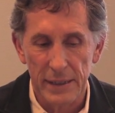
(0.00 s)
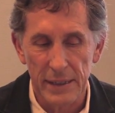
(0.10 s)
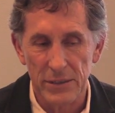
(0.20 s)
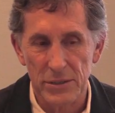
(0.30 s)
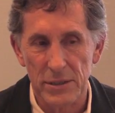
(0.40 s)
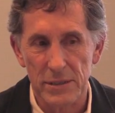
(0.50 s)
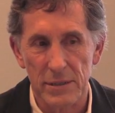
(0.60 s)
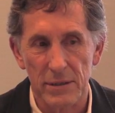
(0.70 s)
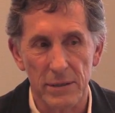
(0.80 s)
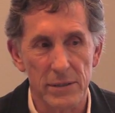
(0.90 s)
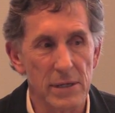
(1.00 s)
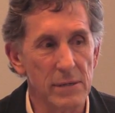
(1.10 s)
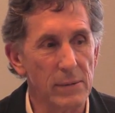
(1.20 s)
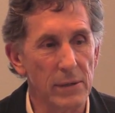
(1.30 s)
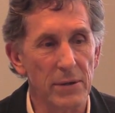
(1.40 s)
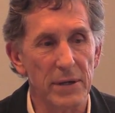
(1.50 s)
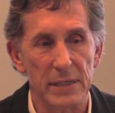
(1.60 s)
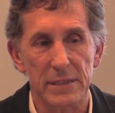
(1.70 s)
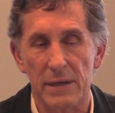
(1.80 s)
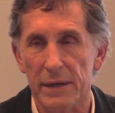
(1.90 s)
is just a continual
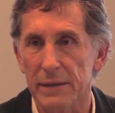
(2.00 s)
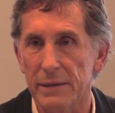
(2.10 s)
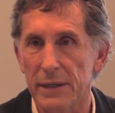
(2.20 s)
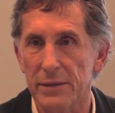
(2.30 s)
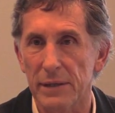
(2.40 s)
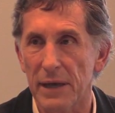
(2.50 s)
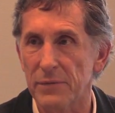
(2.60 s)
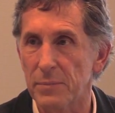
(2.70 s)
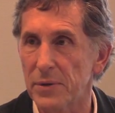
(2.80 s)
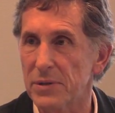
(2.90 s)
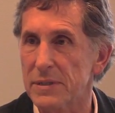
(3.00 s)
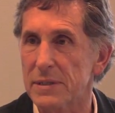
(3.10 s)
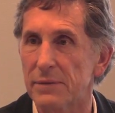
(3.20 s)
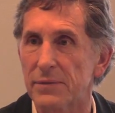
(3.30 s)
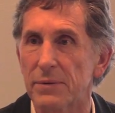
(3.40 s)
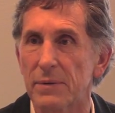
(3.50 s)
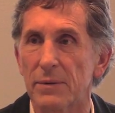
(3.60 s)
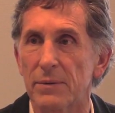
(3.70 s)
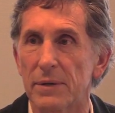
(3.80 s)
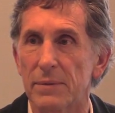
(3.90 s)
learning cycle that you'll have to put yourself through in
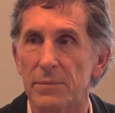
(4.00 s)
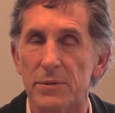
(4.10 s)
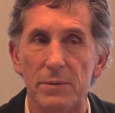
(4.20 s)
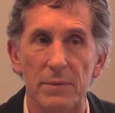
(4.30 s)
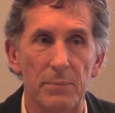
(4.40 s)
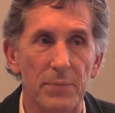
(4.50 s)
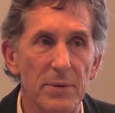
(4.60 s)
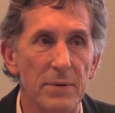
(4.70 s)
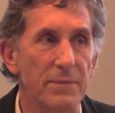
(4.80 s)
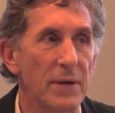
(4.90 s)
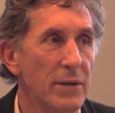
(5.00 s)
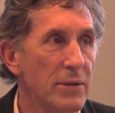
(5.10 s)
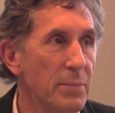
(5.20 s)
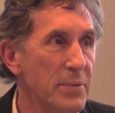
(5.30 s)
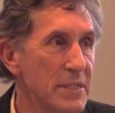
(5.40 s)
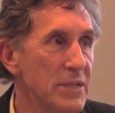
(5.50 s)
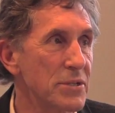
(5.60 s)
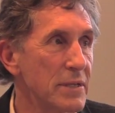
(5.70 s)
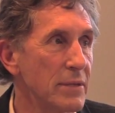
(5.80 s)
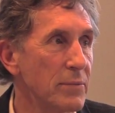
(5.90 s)
order to improve your
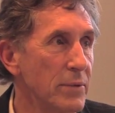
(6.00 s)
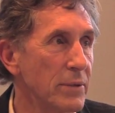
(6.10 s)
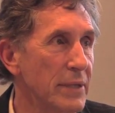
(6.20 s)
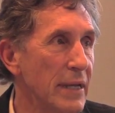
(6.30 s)
position in the world.